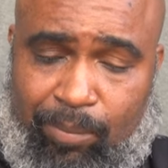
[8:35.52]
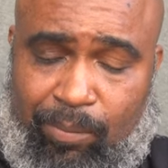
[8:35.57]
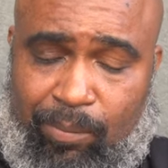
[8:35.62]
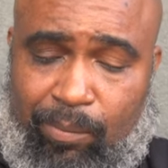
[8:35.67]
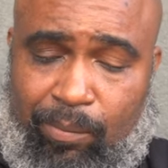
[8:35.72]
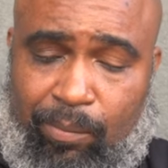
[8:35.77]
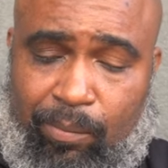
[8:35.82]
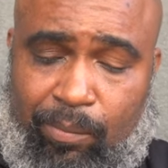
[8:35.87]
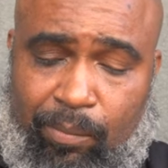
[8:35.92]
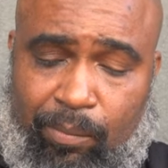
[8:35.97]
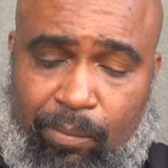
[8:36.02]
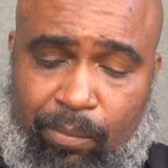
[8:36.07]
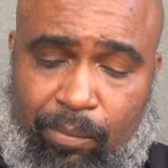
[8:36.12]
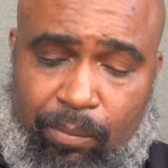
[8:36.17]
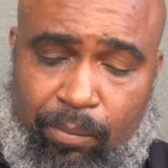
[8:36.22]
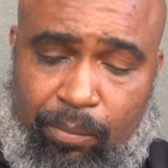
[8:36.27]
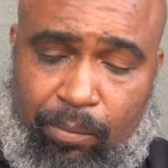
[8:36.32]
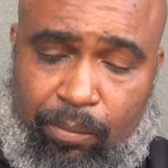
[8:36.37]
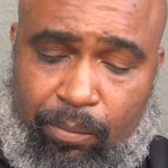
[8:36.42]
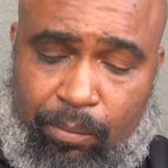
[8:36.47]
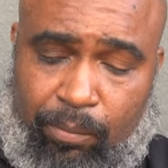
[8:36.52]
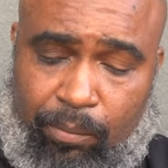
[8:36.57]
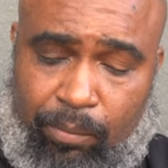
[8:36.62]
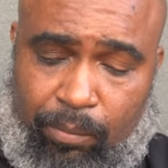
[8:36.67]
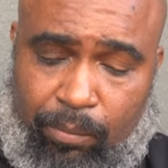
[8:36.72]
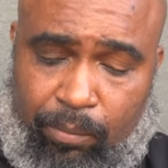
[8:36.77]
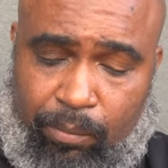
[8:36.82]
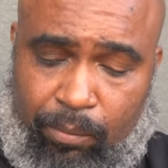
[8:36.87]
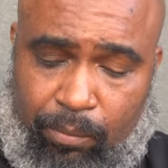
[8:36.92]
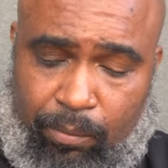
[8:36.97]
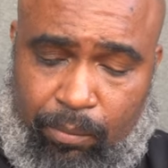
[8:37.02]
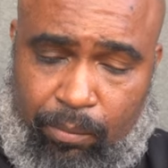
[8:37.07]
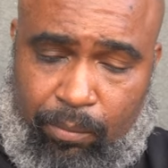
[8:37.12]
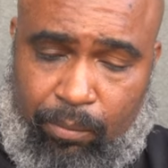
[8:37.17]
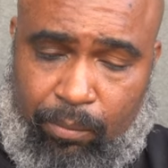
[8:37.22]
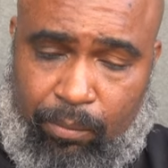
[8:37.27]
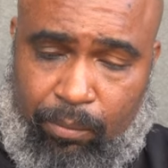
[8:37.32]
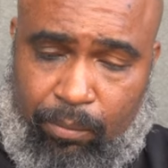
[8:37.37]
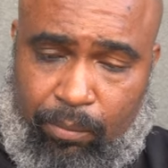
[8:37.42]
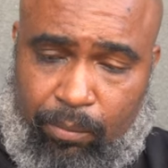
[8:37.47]

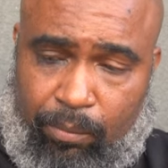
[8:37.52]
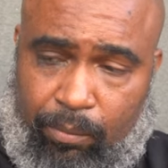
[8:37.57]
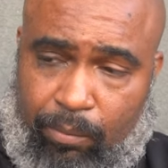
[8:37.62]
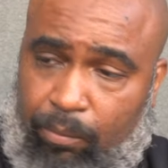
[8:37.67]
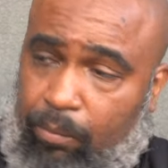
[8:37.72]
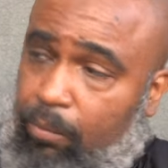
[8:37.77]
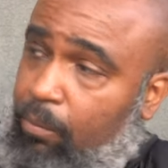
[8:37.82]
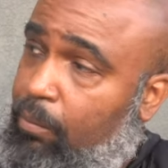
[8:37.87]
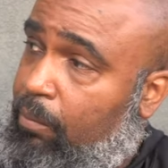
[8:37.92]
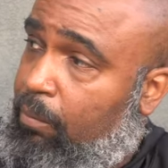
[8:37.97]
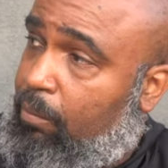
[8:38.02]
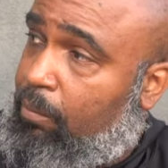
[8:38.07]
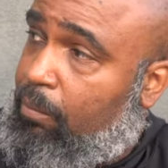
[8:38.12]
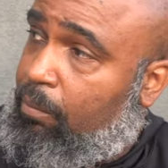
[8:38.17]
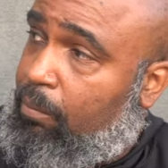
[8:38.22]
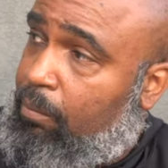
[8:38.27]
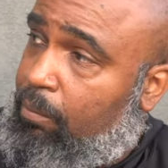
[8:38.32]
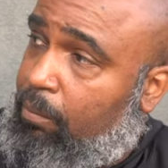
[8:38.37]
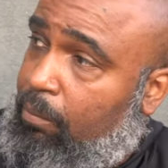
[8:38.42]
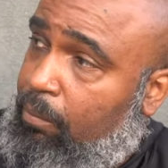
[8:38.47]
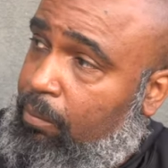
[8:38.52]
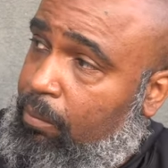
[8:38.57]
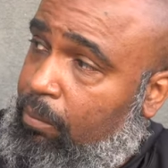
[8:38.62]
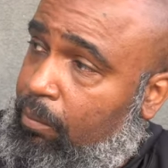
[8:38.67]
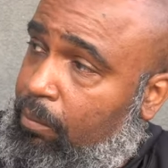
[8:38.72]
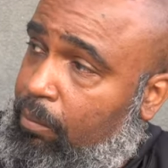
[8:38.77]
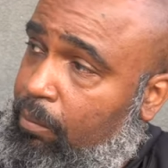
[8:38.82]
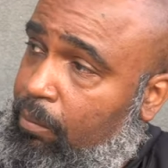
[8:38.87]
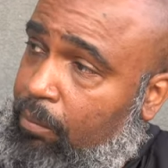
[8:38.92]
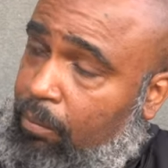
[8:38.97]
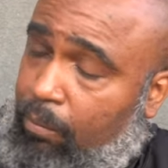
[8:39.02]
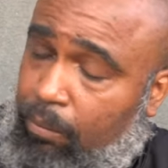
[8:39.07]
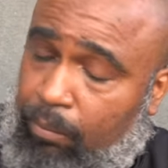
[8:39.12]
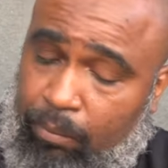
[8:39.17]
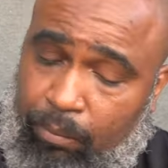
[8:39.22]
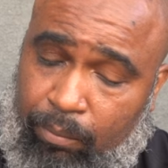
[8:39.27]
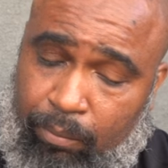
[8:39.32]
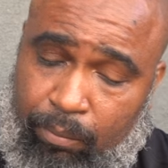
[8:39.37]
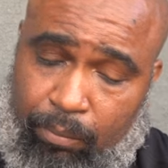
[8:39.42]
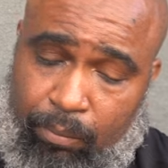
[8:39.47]

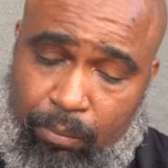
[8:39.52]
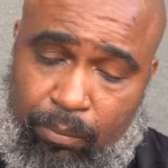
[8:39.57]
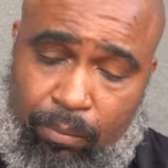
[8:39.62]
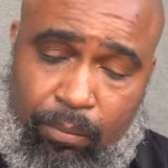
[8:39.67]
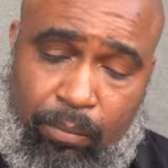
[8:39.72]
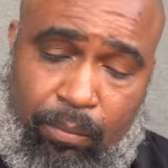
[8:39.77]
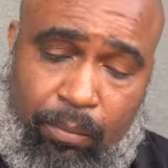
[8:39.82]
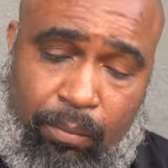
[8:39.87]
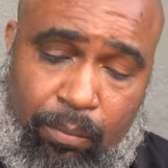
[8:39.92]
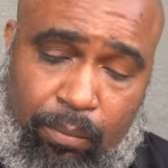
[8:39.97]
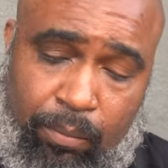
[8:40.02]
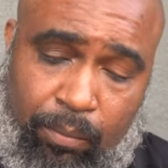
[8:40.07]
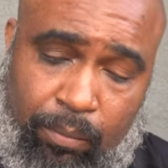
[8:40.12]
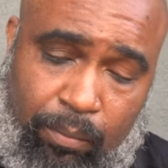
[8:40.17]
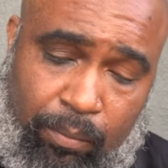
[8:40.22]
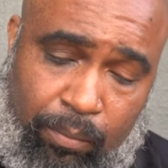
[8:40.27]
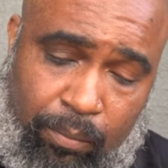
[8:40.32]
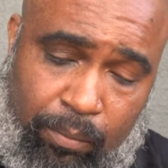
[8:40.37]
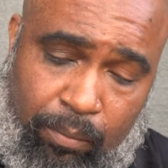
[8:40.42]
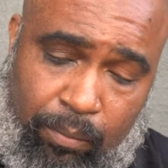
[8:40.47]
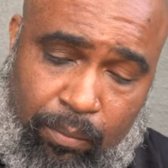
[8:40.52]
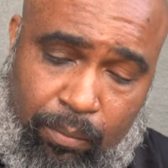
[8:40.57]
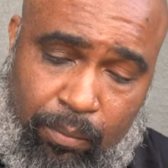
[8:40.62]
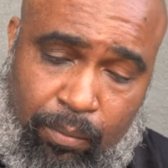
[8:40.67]
[no speech]